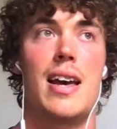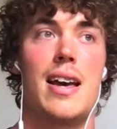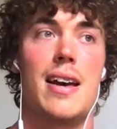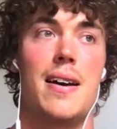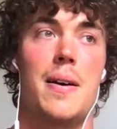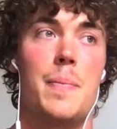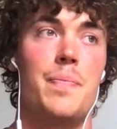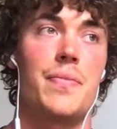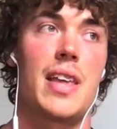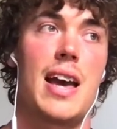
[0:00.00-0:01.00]
And
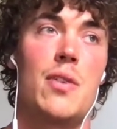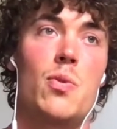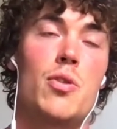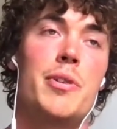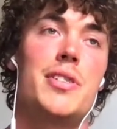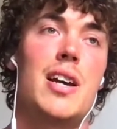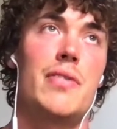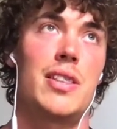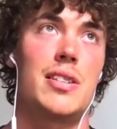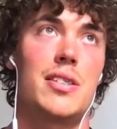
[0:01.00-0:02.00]
we're almost
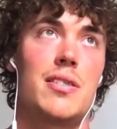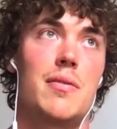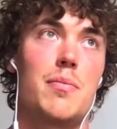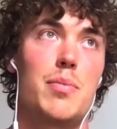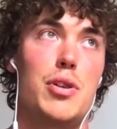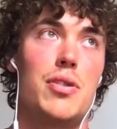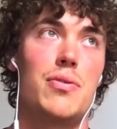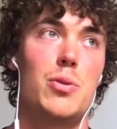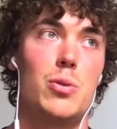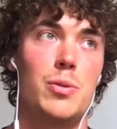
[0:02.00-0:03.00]
having this
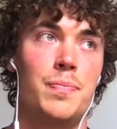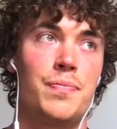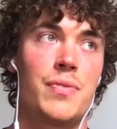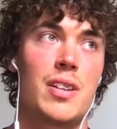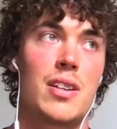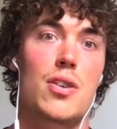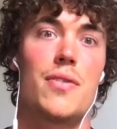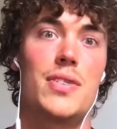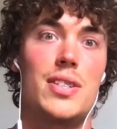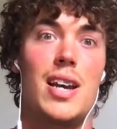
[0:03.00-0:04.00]
beautiful
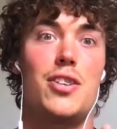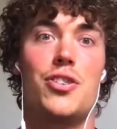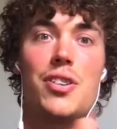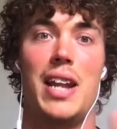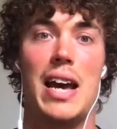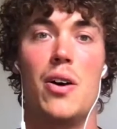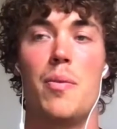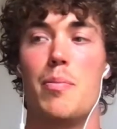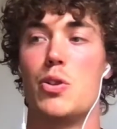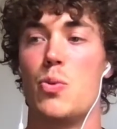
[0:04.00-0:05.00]
conversation now
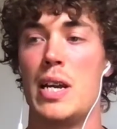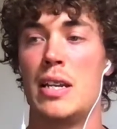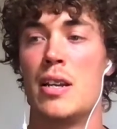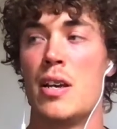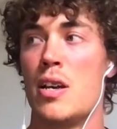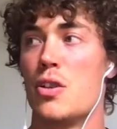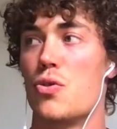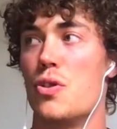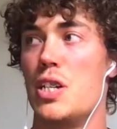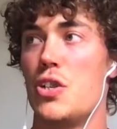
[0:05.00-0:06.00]
between
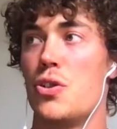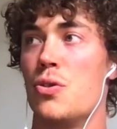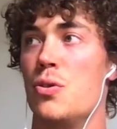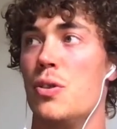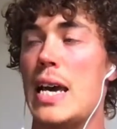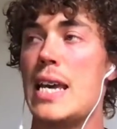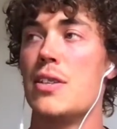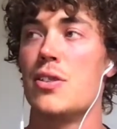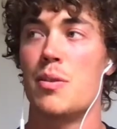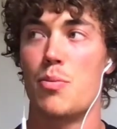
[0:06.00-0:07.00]
traditional
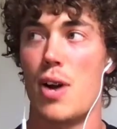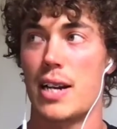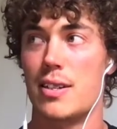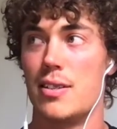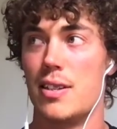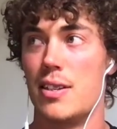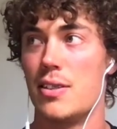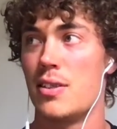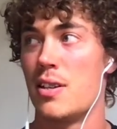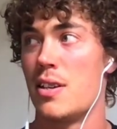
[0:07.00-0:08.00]
Eastern
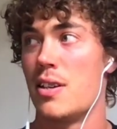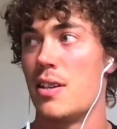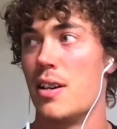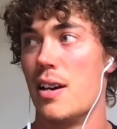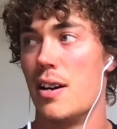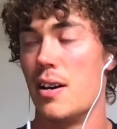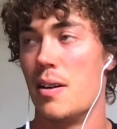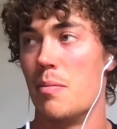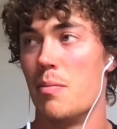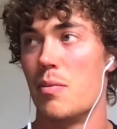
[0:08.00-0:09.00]
practices,
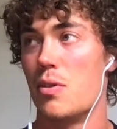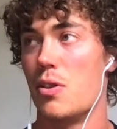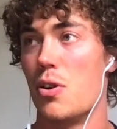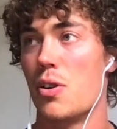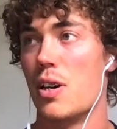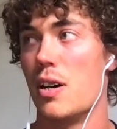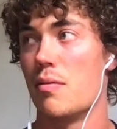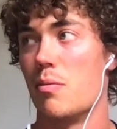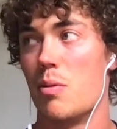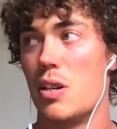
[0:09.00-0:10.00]
yoga,
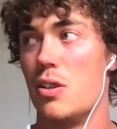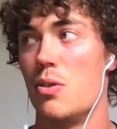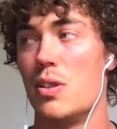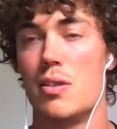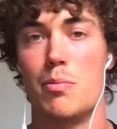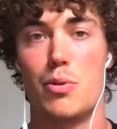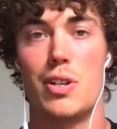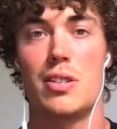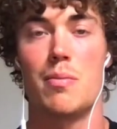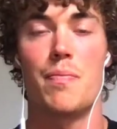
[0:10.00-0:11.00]
Hinduism,
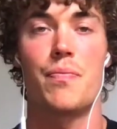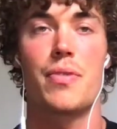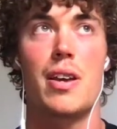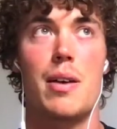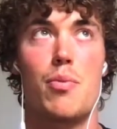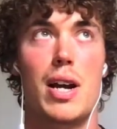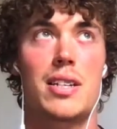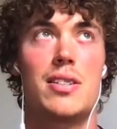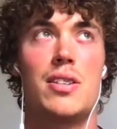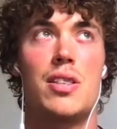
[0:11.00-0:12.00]
Buddhism,
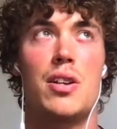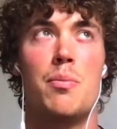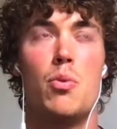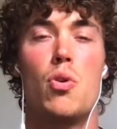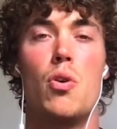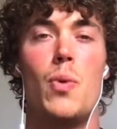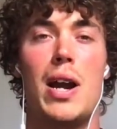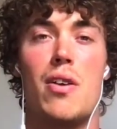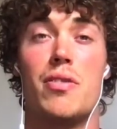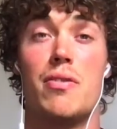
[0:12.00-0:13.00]
practices that are more aware
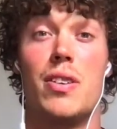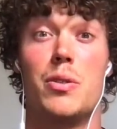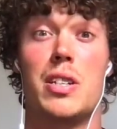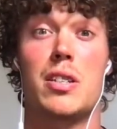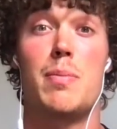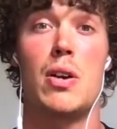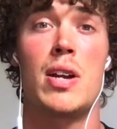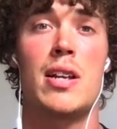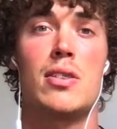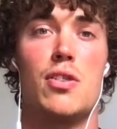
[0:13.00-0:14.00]
of the felt
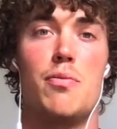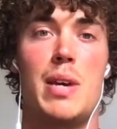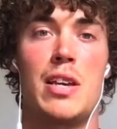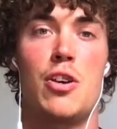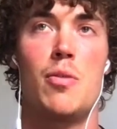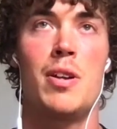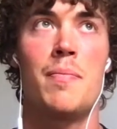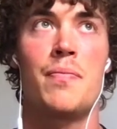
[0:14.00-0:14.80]
experience of being human,